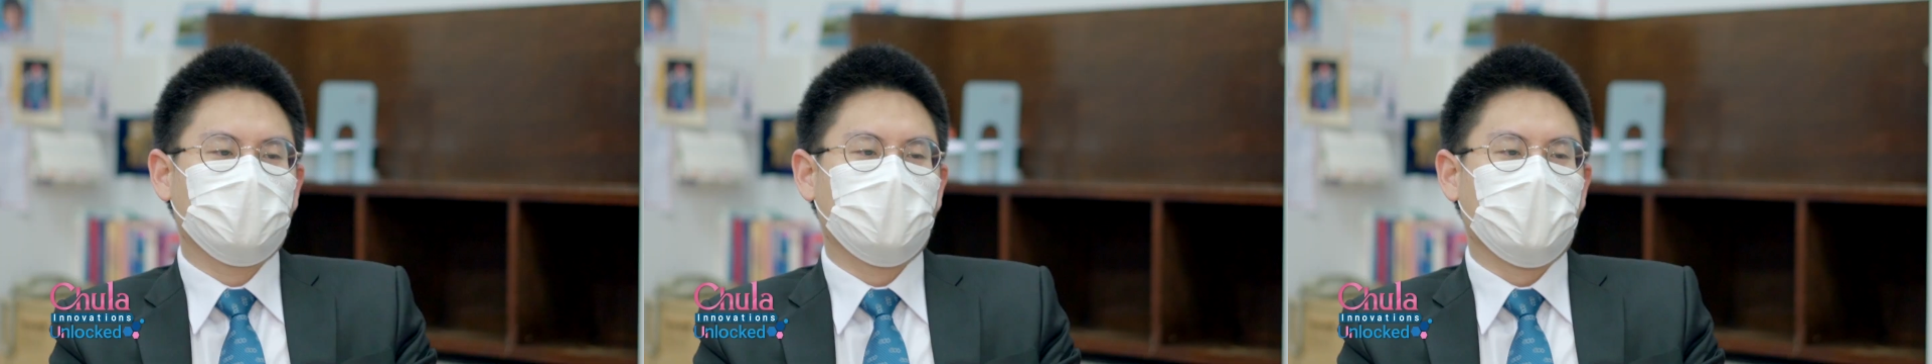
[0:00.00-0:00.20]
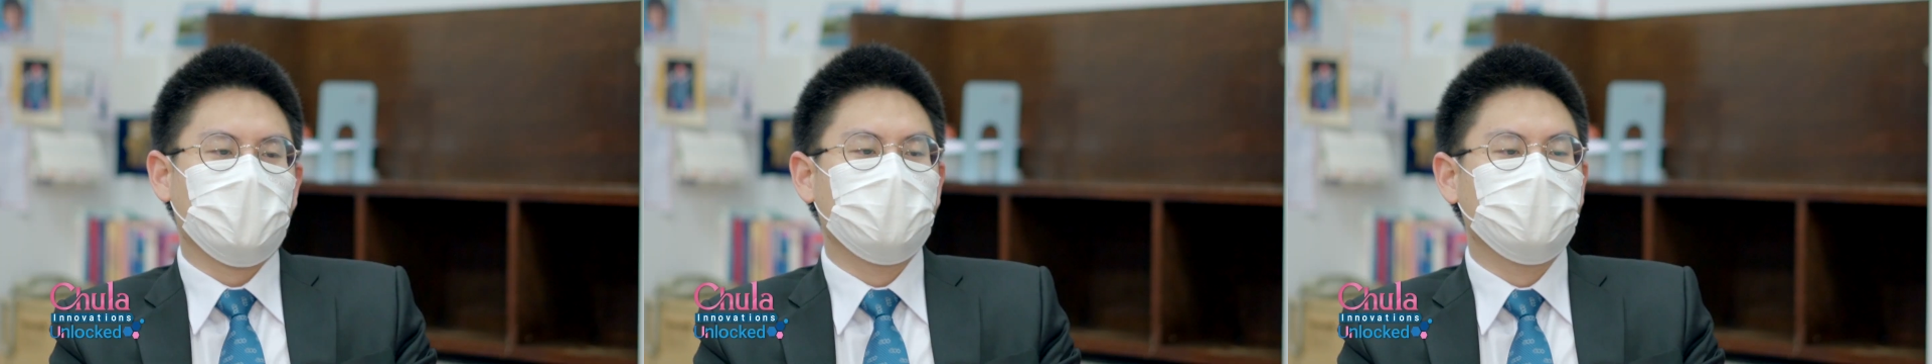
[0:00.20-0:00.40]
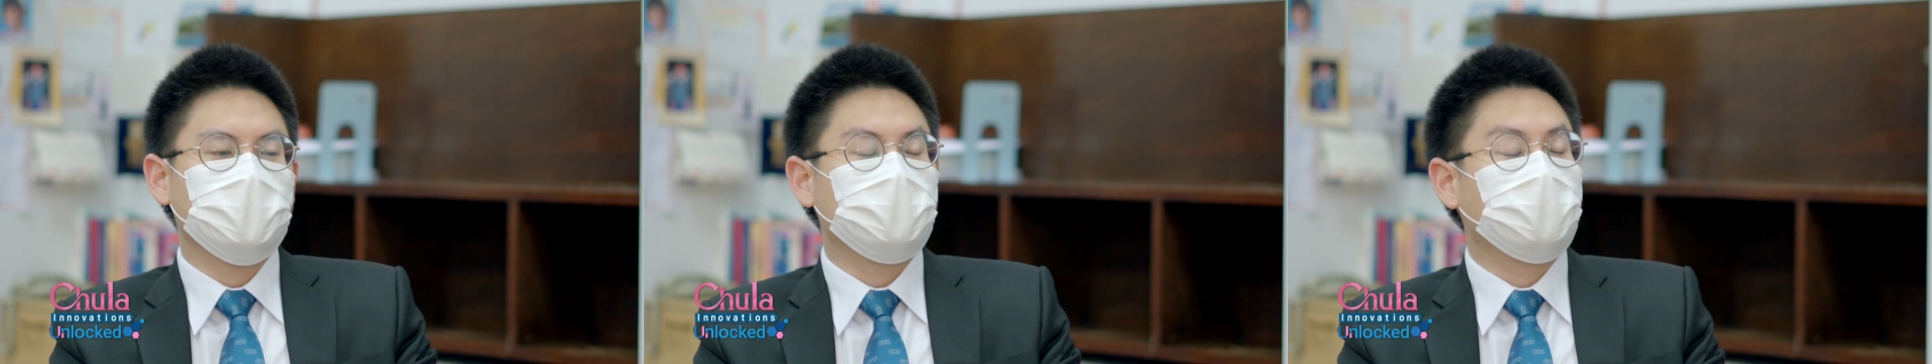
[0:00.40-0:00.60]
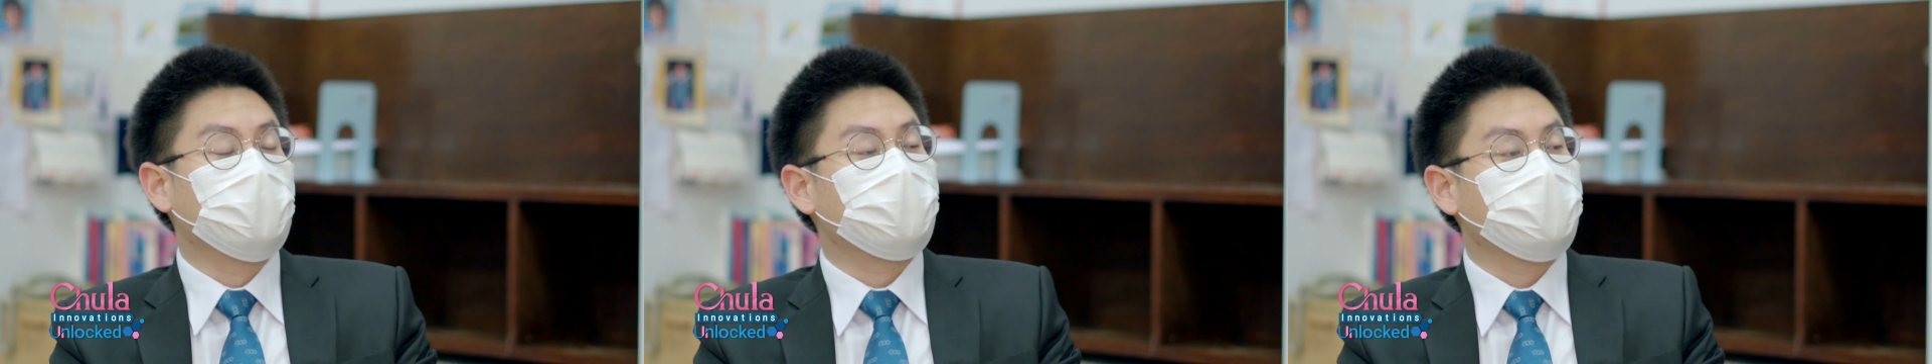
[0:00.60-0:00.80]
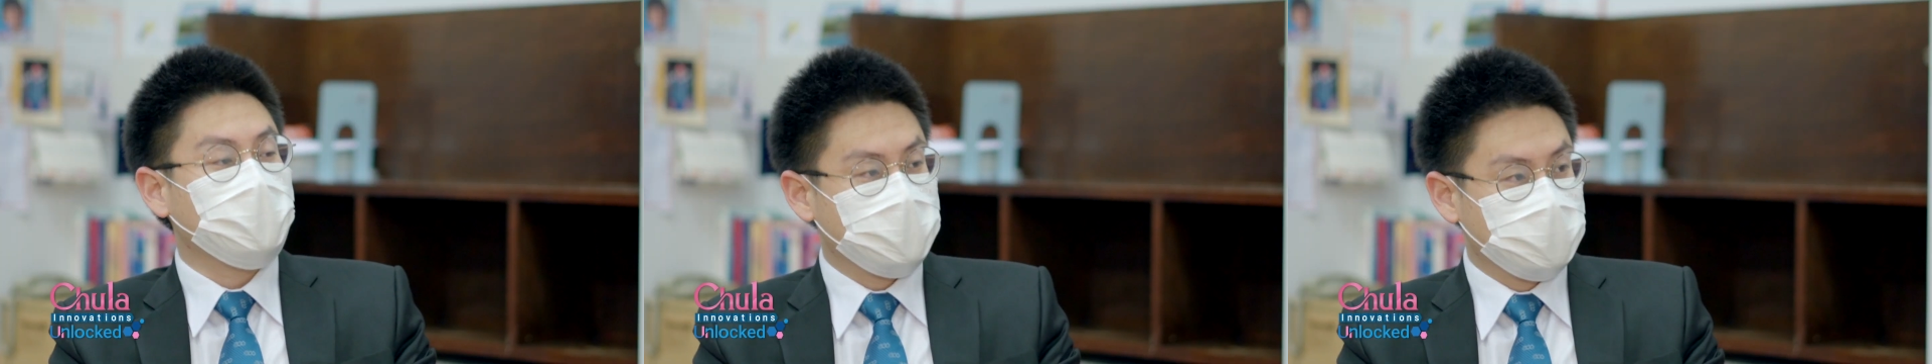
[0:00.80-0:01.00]
for every
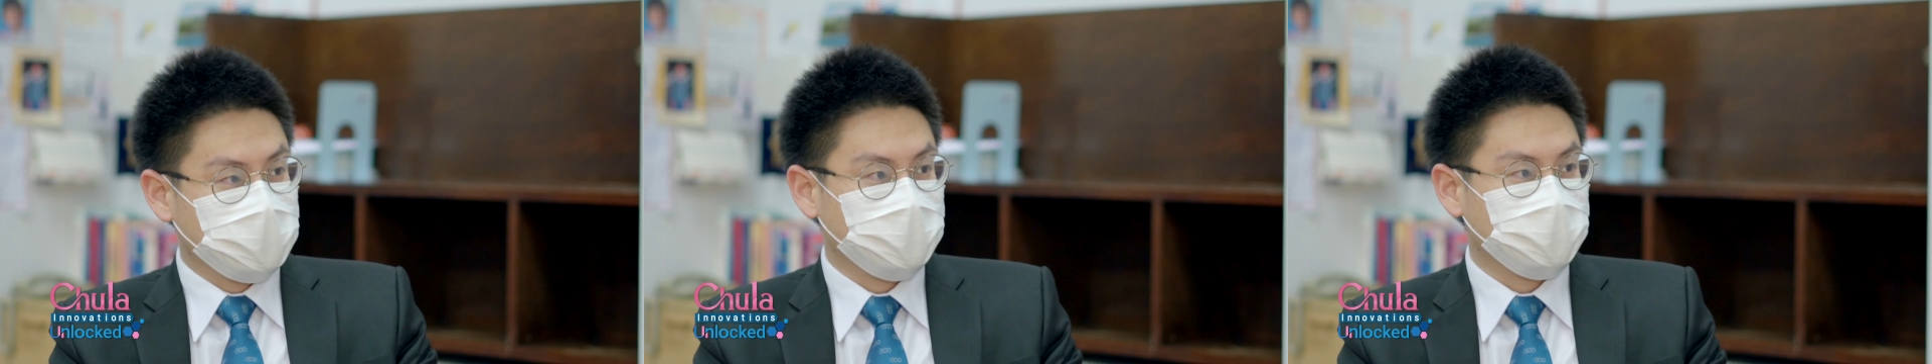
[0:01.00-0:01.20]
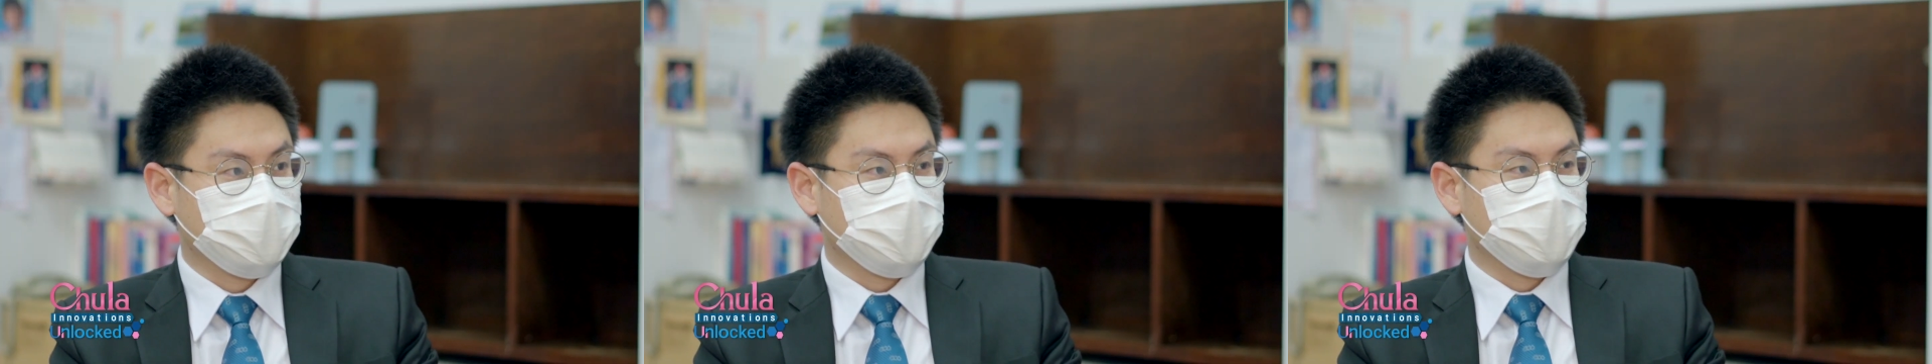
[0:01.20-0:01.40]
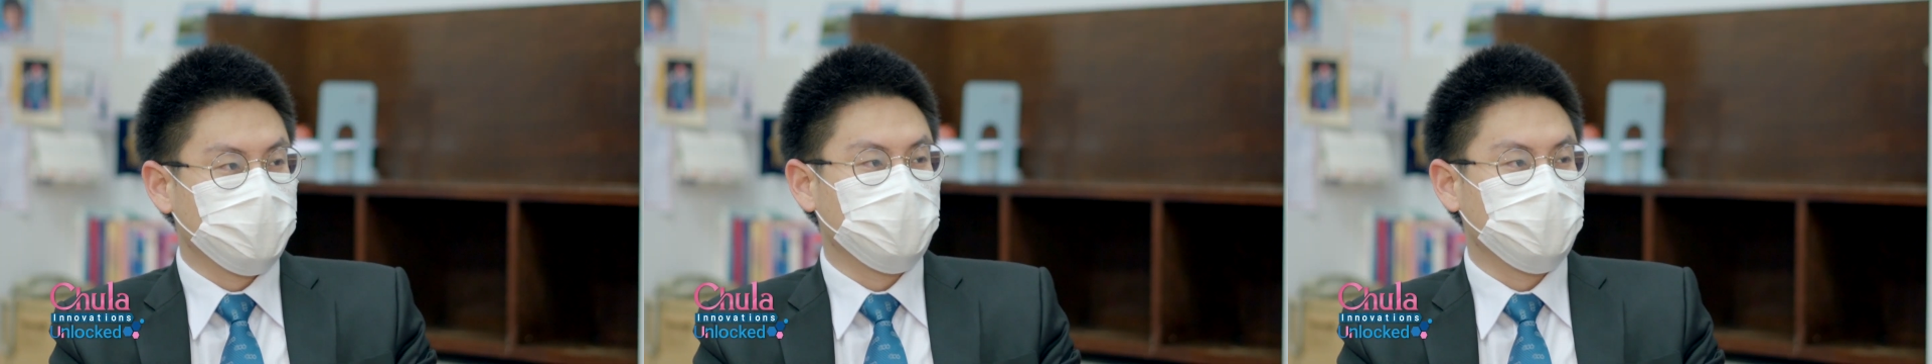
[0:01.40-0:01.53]
profession,